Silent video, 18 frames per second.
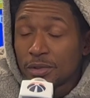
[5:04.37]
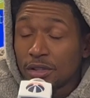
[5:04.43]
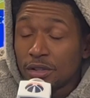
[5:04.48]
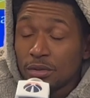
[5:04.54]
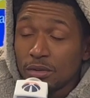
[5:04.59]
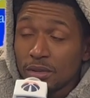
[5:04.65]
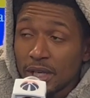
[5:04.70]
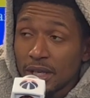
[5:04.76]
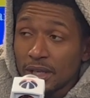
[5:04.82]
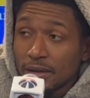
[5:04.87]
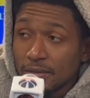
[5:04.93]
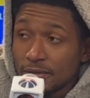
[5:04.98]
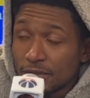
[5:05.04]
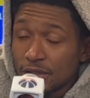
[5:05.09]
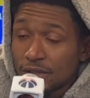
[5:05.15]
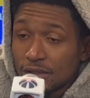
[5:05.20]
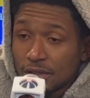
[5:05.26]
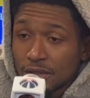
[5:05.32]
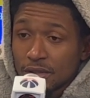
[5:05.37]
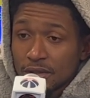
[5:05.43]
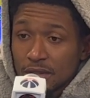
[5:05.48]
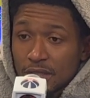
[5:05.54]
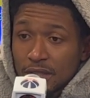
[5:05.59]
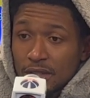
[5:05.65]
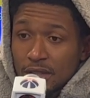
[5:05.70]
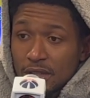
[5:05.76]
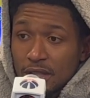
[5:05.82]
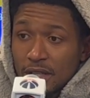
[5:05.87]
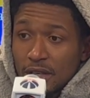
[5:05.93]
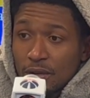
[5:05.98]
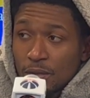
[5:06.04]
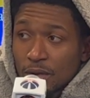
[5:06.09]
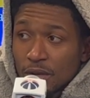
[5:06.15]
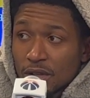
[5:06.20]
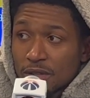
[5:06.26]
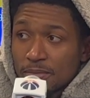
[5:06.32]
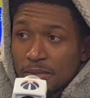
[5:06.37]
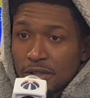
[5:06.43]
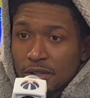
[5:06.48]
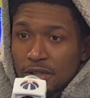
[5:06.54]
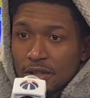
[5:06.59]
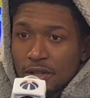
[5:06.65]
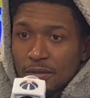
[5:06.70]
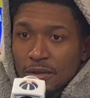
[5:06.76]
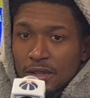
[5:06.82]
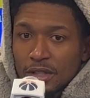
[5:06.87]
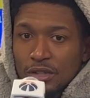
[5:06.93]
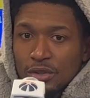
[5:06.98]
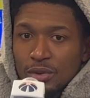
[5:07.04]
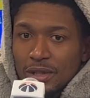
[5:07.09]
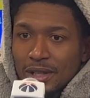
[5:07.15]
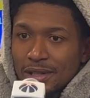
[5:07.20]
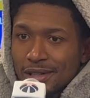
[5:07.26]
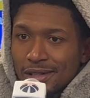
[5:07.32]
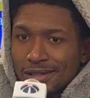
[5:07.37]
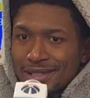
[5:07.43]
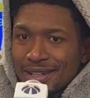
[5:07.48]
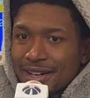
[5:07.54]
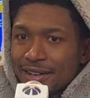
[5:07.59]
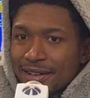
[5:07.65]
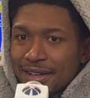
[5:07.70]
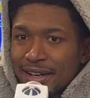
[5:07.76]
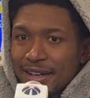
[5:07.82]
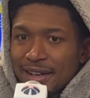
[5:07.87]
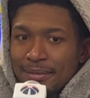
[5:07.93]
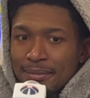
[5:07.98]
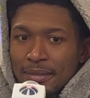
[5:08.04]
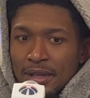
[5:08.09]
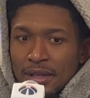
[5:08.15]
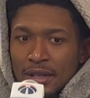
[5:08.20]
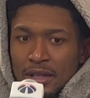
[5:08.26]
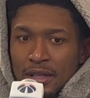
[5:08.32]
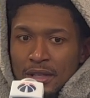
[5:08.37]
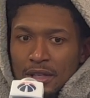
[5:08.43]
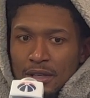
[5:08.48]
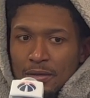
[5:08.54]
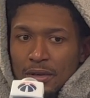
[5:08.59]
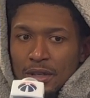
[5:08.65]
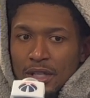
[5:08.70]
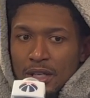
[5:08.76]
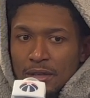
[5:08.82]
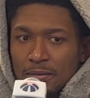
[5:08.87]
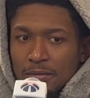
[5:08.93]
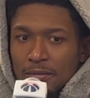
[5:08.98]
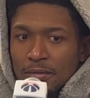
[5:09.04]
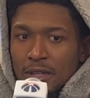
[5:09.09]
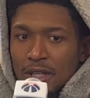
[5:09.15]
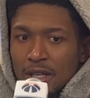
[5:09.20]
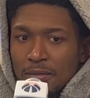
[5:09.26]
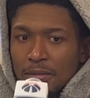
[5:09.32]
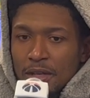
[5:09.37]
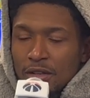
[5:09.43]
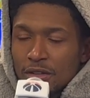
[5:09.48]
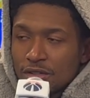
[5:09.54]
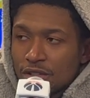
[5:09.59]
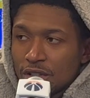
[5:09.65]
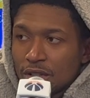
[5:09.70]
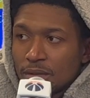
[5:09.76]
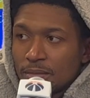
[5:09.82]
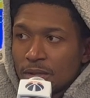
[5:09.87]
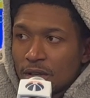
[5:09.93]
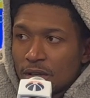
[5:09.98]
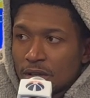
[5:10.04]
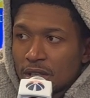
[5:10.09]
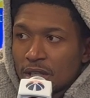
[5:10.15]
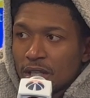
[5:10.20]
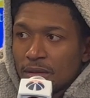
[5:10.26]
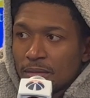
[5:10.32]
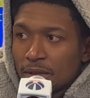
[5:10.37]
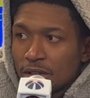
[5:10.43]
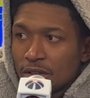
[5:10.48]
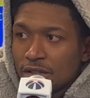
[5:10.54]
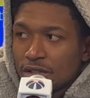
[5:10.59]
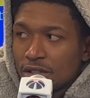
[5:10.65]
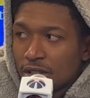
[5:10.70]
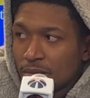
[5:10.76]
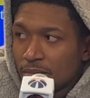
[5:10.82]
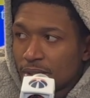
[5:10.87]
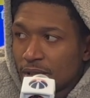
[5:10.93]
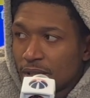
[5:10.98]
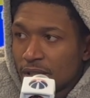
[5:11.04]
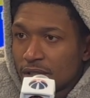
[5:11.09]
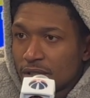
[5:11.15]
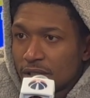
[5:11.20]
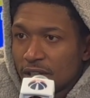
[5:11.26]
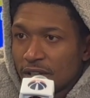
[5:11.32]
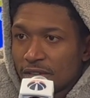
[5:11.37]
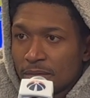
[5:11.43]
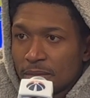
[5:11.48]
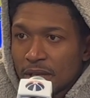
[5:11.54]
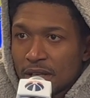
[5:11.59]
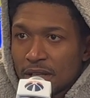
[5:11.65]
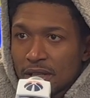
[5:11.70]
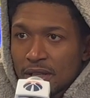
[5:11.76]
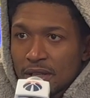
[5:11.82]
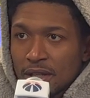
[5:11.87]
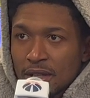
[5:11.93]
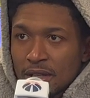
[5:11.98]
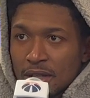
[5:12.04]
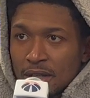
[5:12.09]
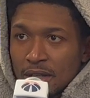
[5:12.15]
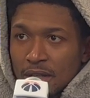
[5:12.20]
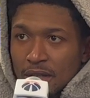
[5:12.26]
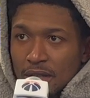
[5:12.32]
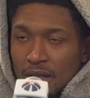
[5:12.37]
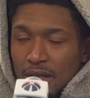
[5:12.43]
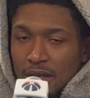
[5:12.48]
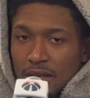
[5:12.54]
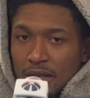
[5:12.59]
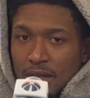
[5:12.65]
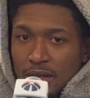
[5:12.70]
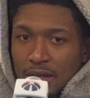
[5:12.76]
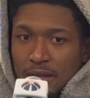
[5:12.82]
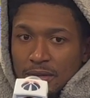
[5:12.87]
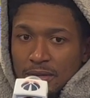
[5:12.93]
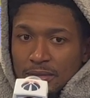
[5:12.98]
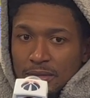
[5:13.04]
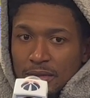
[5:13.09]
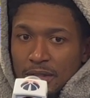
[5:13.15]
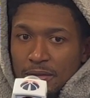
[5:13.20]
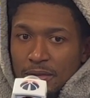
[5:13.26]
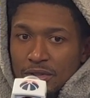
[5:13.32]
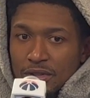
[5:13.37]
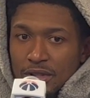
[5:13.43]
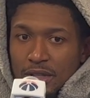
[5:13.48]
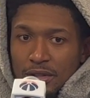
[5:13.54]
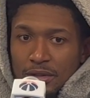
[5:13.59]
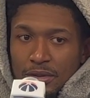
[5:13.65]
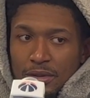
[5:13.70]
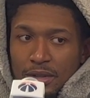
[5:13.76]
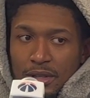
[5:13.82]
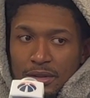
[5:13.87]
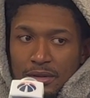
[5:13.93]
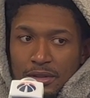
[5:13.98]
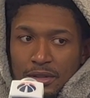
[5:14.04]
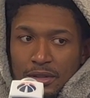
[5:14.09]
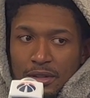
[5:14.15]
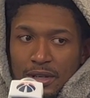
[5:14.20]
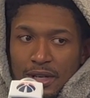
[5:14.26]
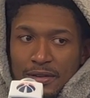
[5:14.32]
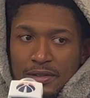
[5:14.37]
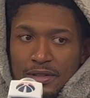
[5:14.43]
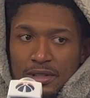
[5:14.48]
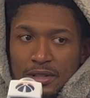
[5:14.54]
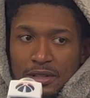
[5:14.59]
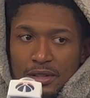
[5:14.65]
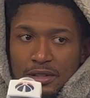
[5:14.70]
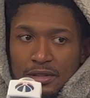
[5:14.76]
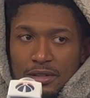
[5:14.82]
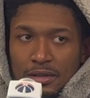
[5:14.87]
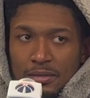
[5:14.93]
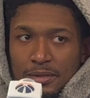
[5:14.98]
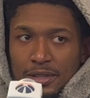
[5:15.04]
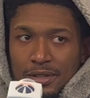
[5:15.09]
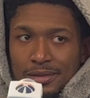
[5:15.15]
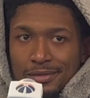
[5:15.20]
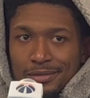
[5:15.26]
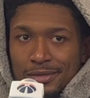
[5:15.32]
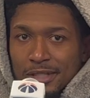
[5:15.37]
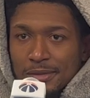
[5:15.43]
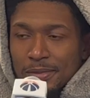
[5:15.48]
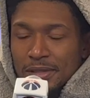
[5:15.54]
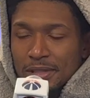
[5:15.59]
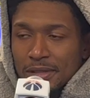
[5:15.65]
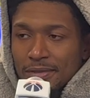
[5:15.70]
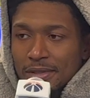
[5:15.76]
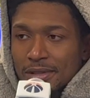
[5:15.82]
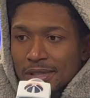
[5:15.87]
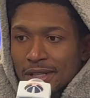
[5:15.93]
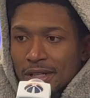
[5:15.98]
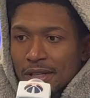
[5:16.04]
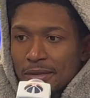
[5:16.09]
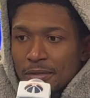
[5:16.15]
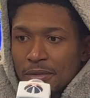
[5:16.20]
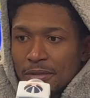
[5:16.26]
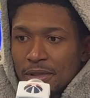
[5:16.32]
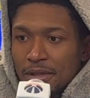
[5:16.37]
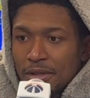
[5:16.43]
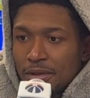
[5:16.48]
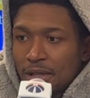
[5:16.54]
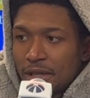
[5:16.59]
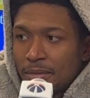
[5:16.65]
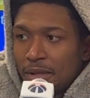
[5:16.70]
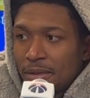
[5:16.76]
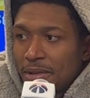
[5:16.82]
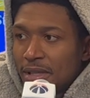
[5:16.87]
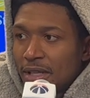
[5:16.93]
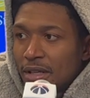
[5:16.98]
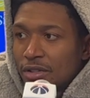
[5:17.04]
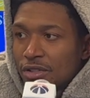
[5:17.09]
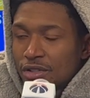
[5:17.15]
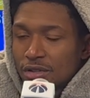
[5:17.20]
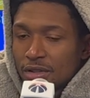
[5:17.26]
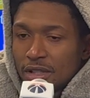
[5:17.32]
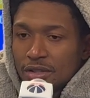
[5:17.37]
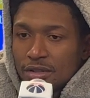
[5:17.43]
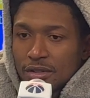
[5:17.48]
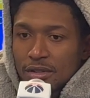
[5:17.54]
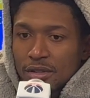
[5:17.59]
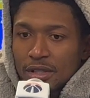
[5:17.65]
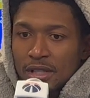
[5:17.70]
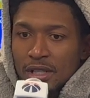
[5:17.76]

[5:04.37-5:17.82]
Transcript: do that for sure, and, and that works. But you don't want to do that the entire game. You want to keep keep energy in the ball, keep energy in players and everybody. Um, and we try to do that. You know, obviously there's going to be a specific time where we do that, maybe down a stretch or